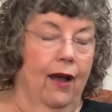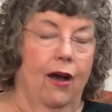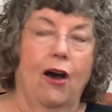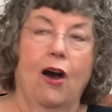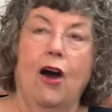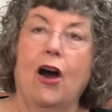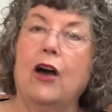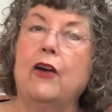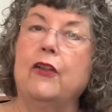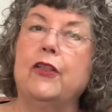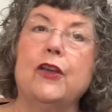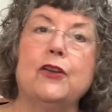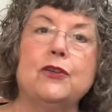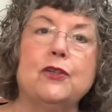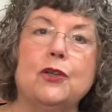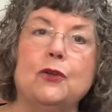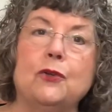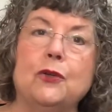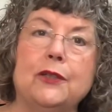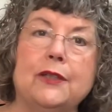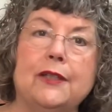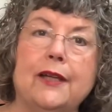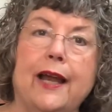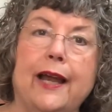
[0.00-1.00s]
All of those
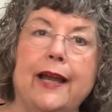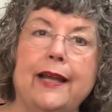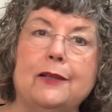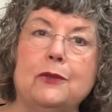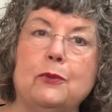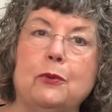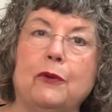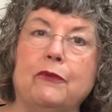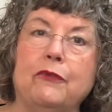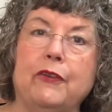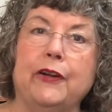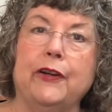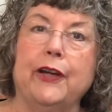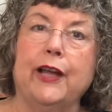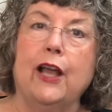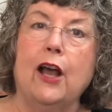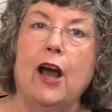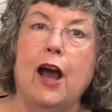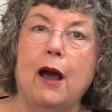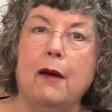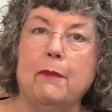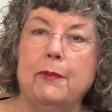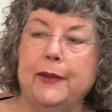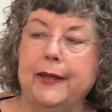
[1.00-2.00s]
old diets were very
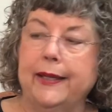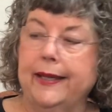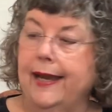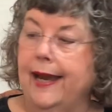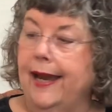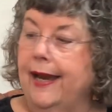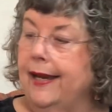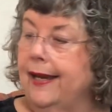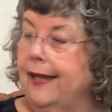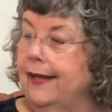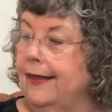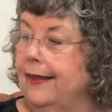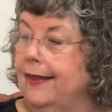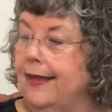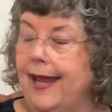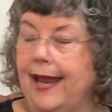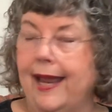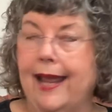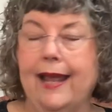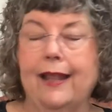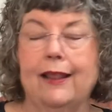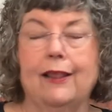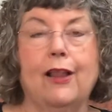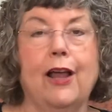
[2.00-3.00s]
complicated. They
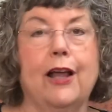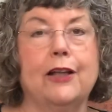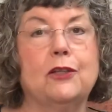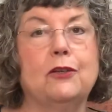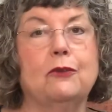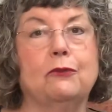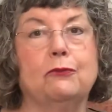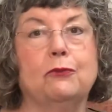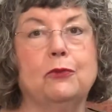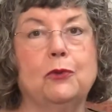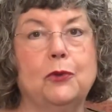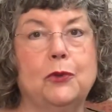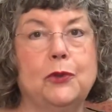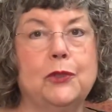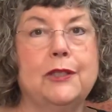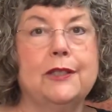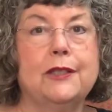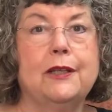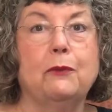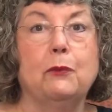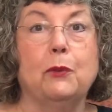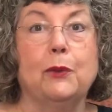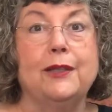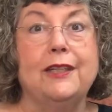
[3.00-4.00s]
had lots of rules
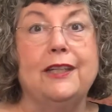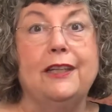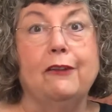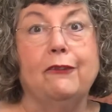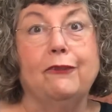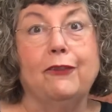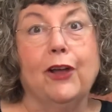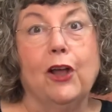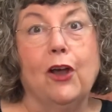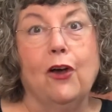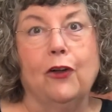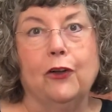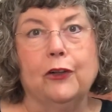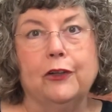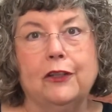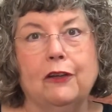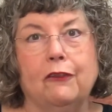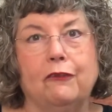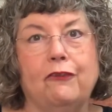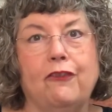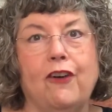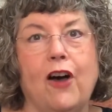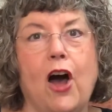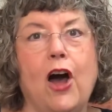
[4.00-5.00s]
that were difficult to
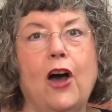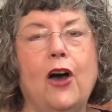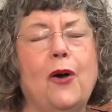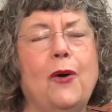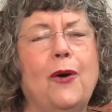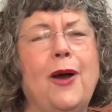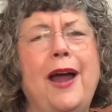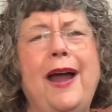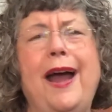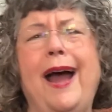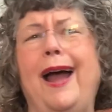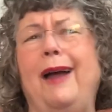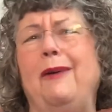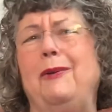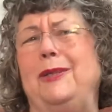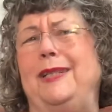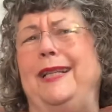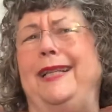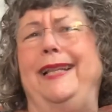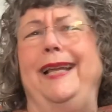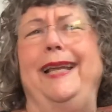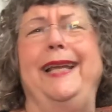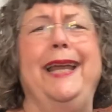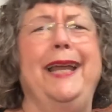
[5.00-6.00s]
follow. I was
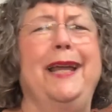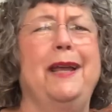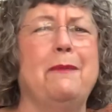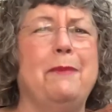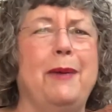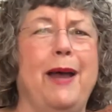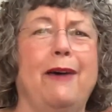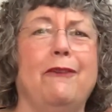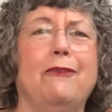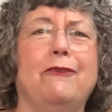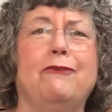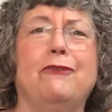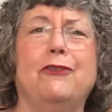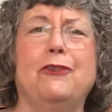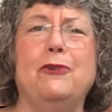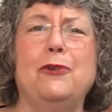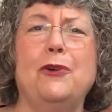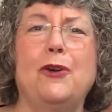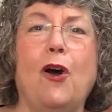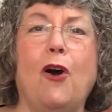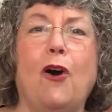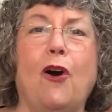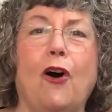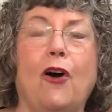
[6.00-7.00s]
thinking about
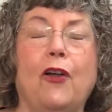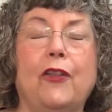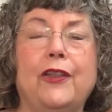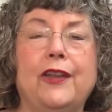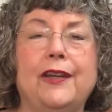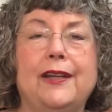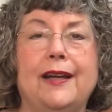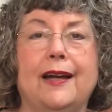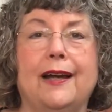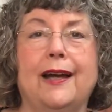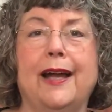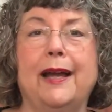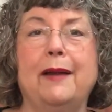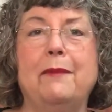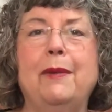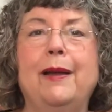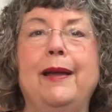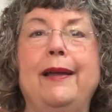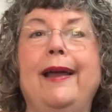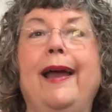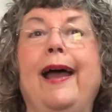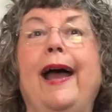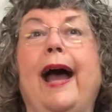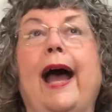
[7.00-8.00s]
food all the time.
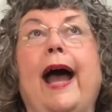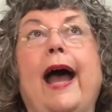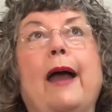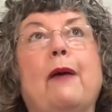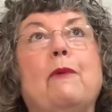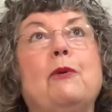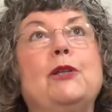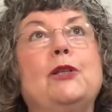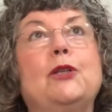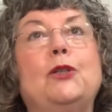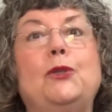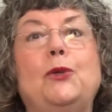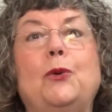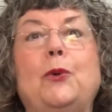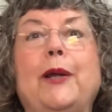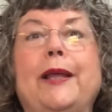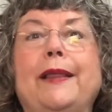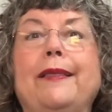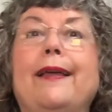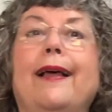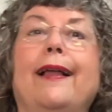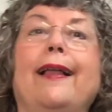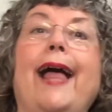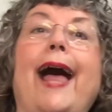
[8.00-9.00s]
I was
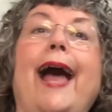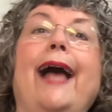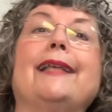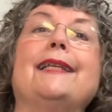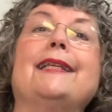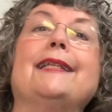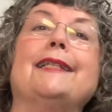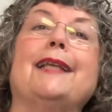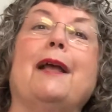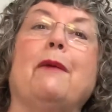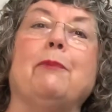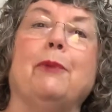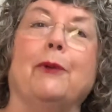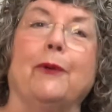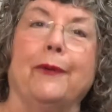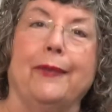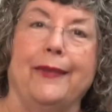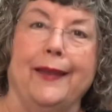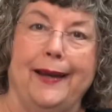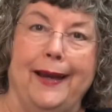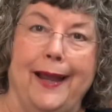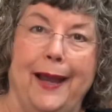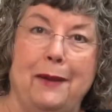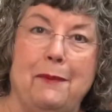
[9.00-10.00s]
doing the Last Supper
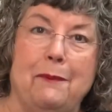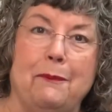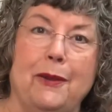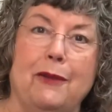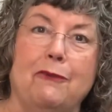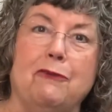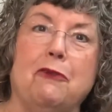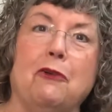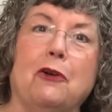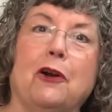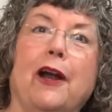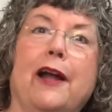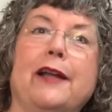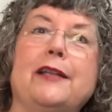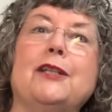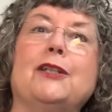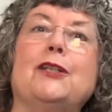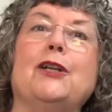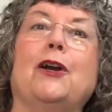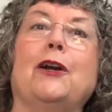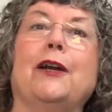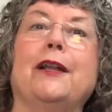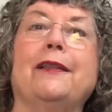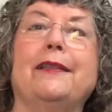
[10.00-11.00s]
the night before I
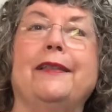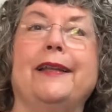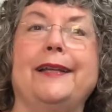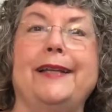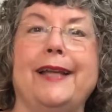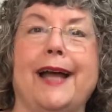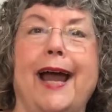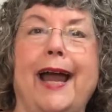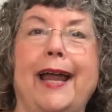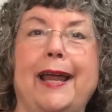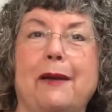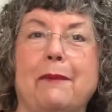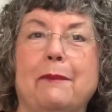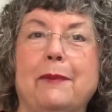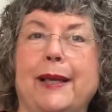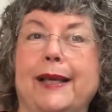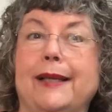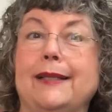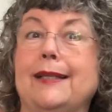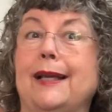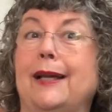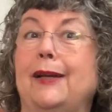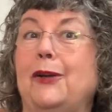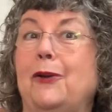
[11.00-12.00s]
started the diet
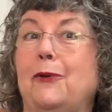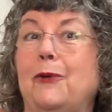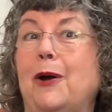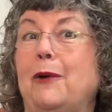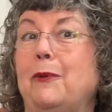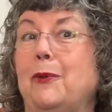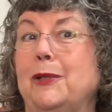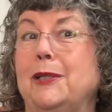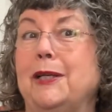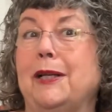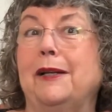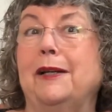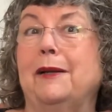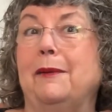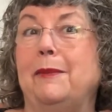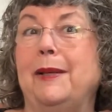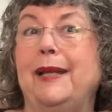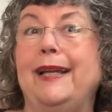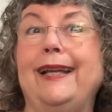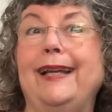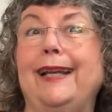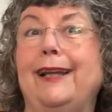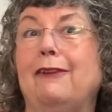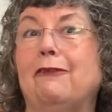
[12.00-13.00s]
because I knew I wasn't going to
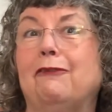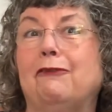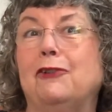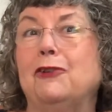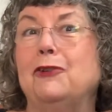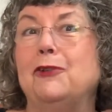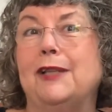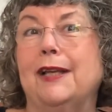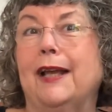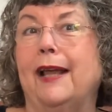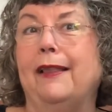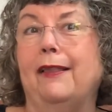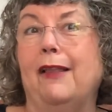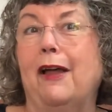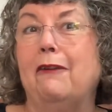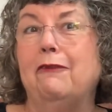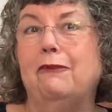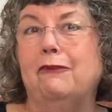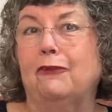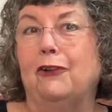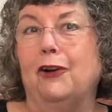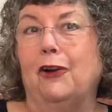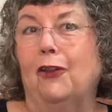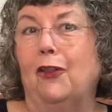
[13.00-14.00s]
be eating foods I
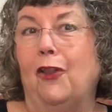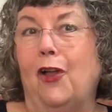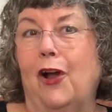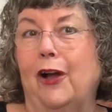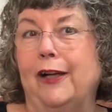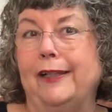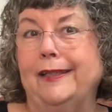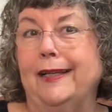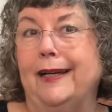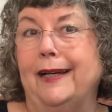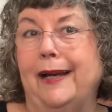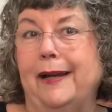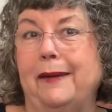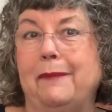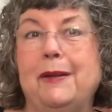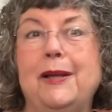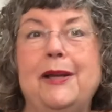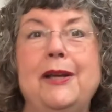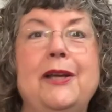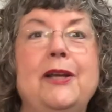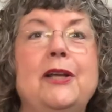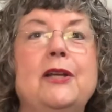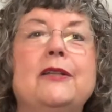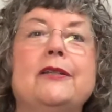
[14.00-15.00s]
loved for a long time.
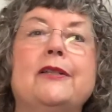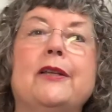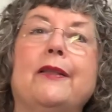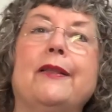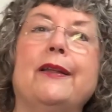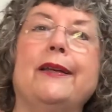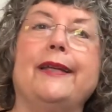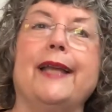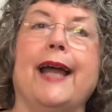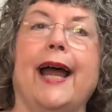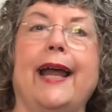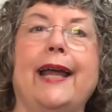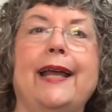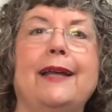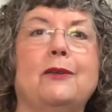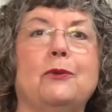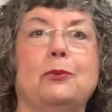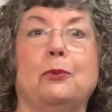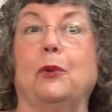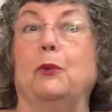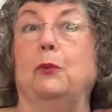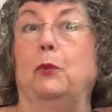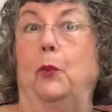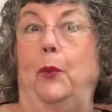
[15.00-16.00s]
So the
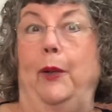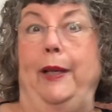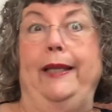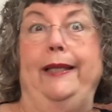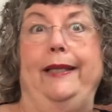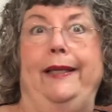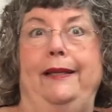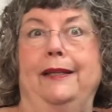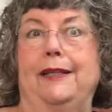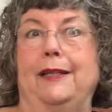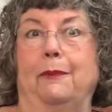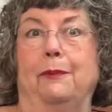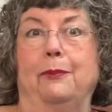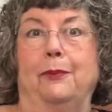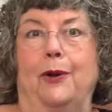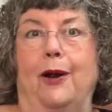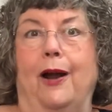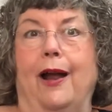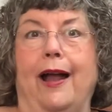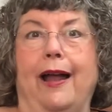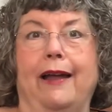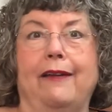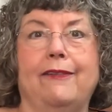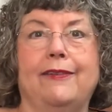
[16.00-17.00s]
diets were really
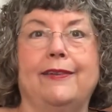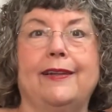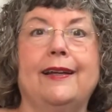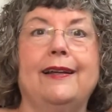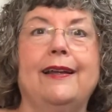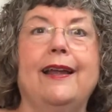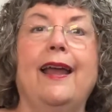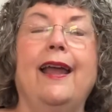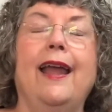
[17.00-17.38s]
deprived.